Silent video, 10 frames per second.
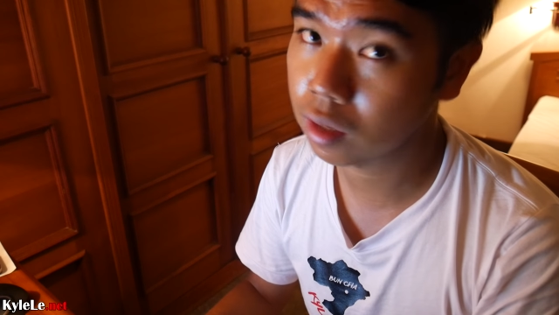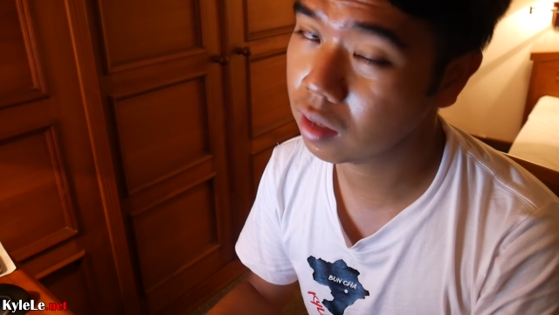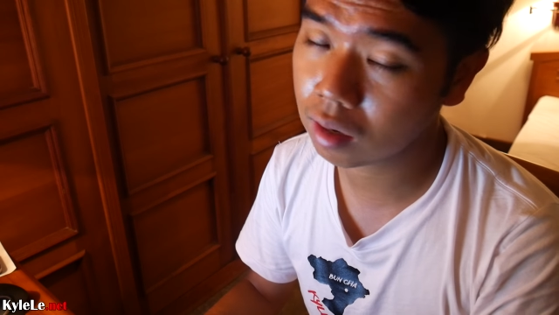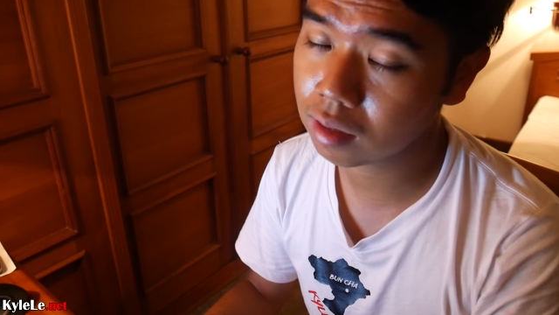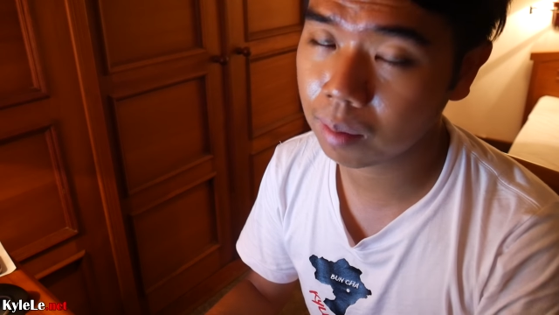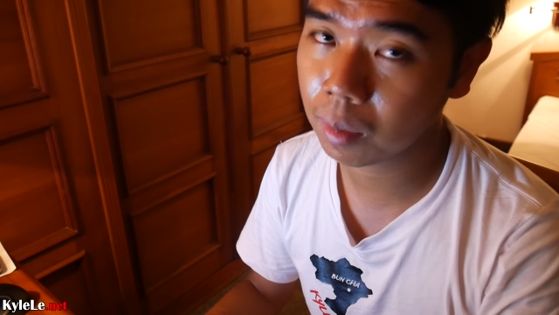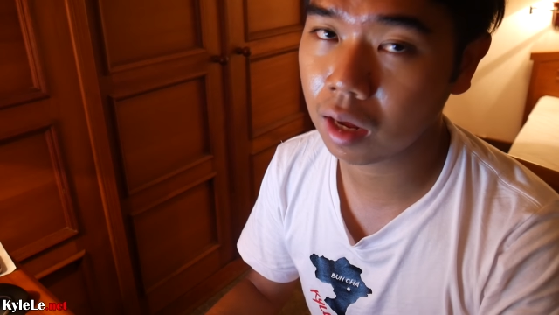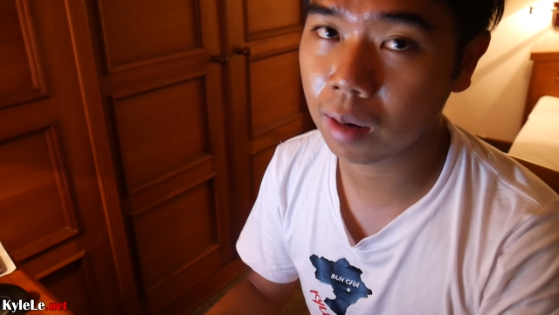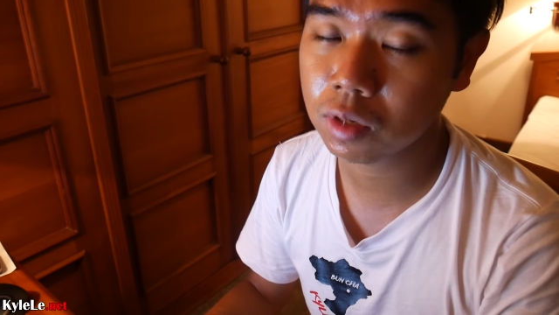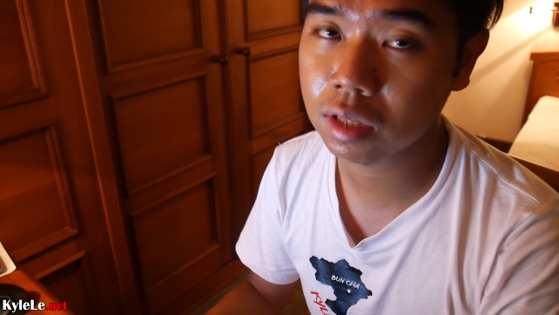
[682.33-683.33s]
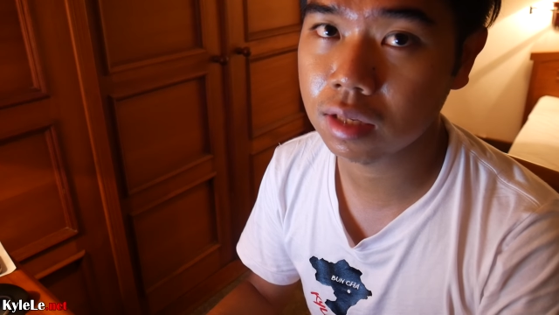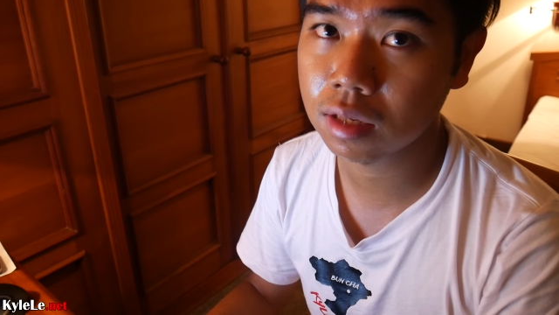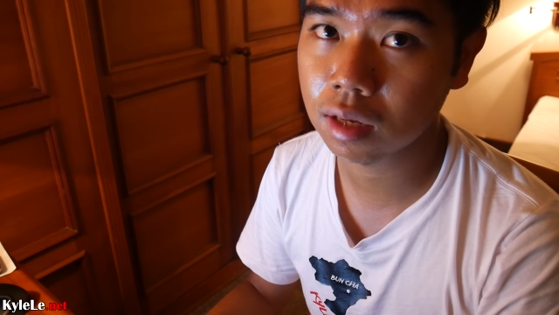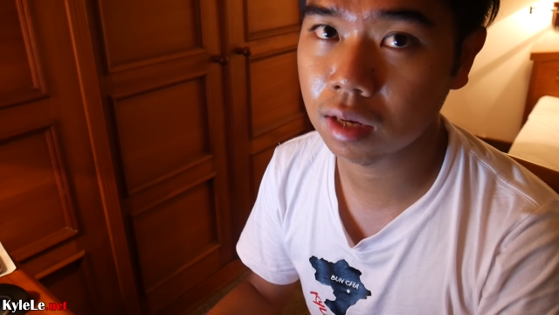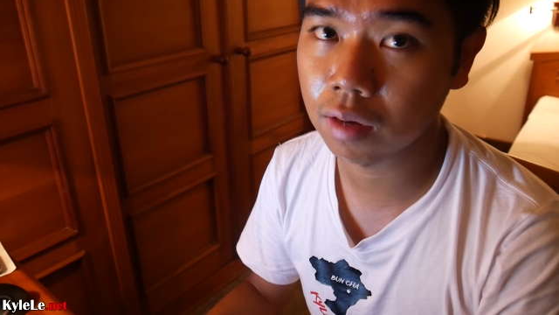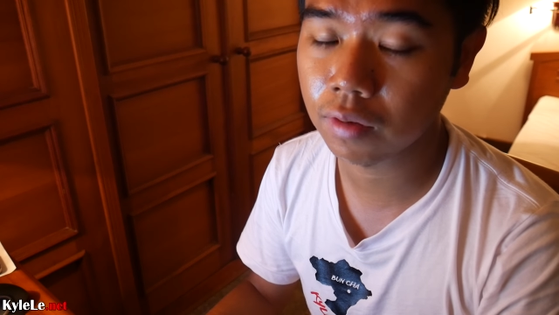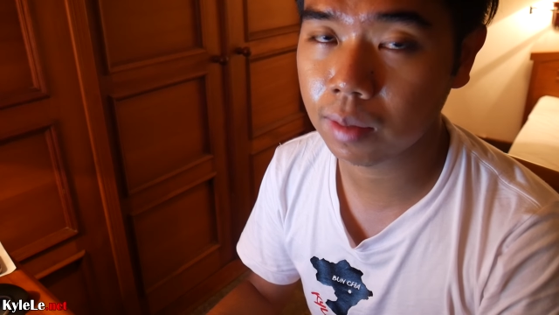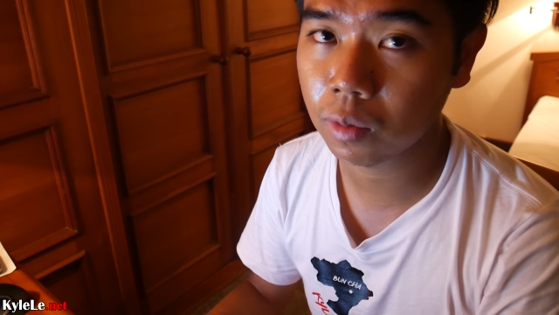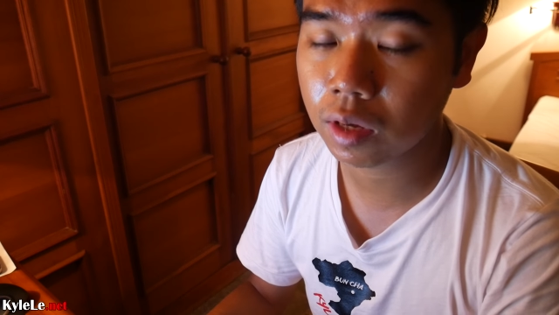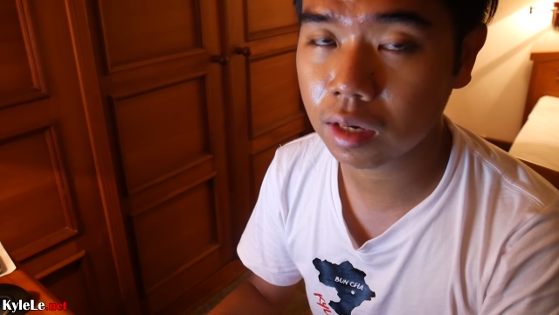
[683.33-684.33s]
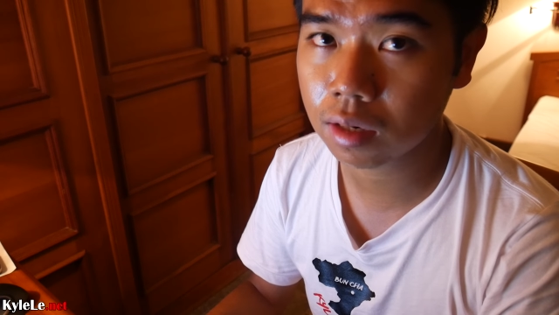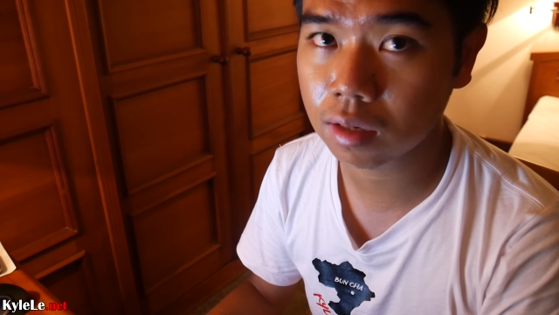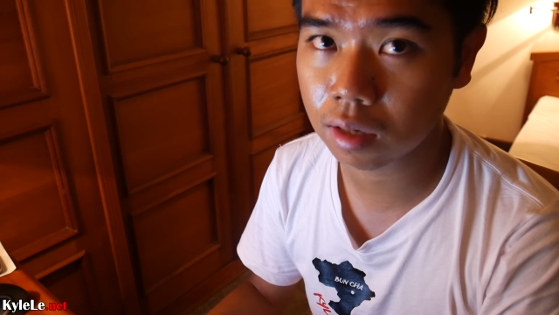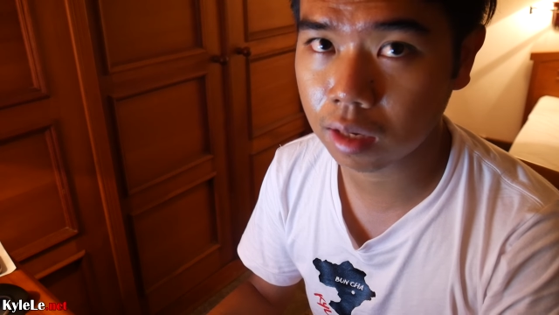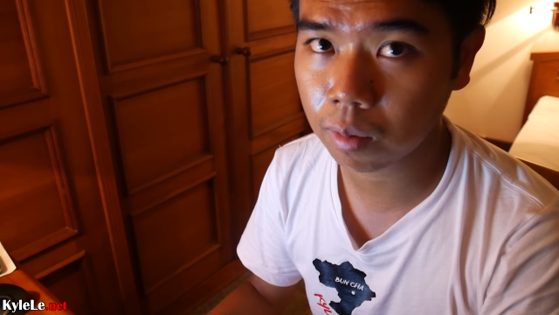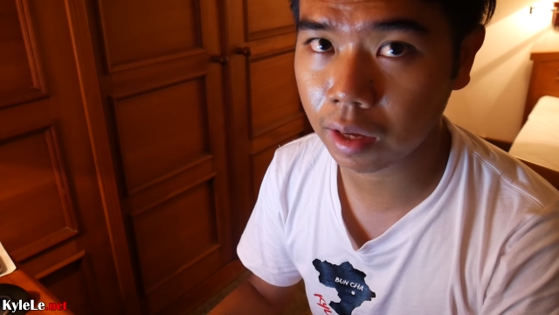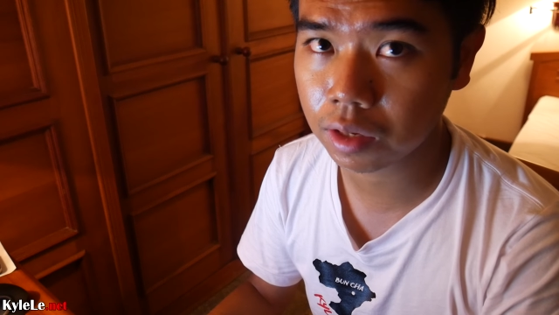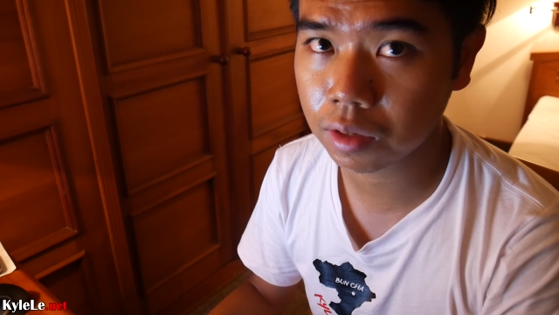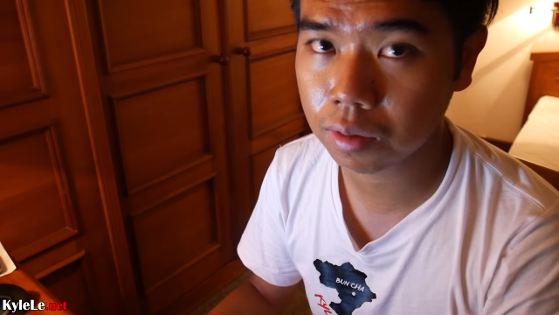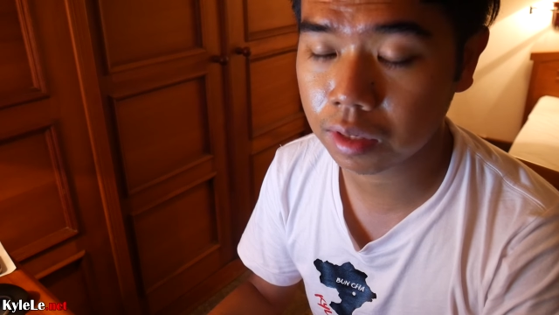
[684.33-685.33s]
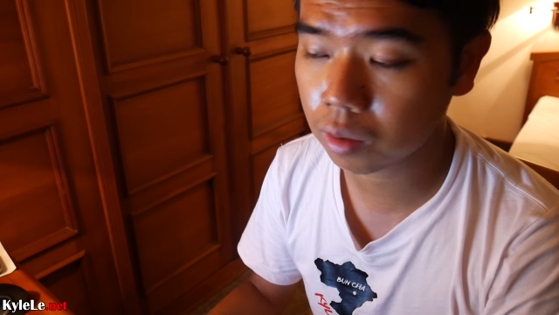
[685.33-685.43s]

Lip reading: and there aren't that many options available here in Pleiku either